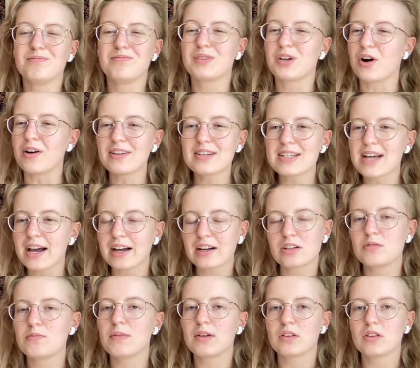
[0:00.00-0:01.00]

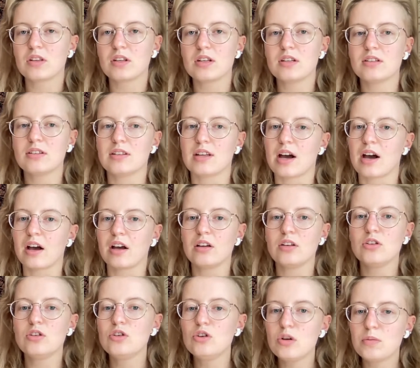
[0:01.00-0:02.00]
contact method that
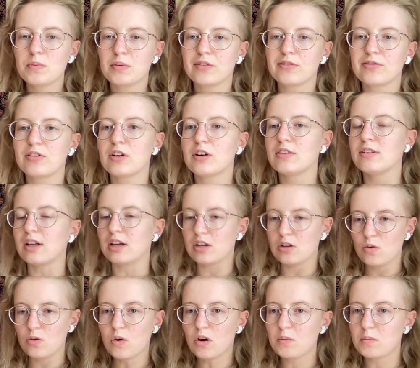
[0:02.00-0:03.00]
you prefer, that
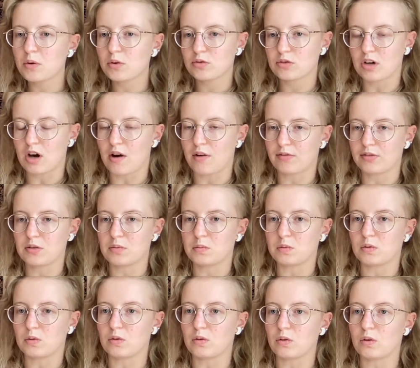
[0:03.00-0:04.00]
you are most
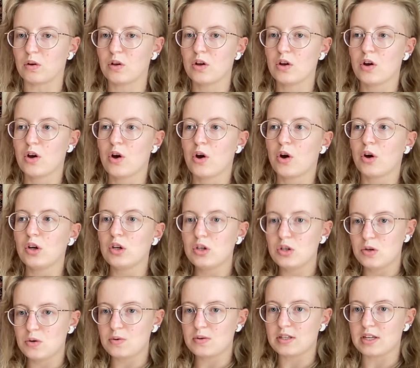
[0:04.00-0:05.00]
comfortable
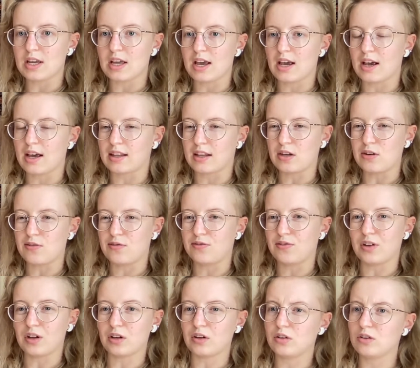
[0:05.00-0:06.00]
using, and that you
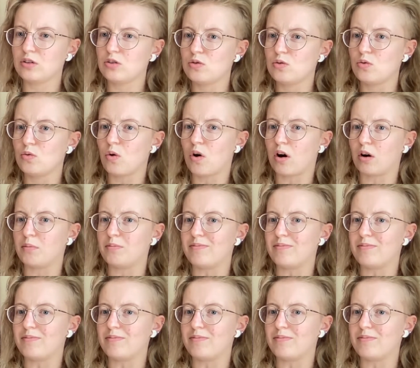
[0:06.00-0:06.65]
feel you are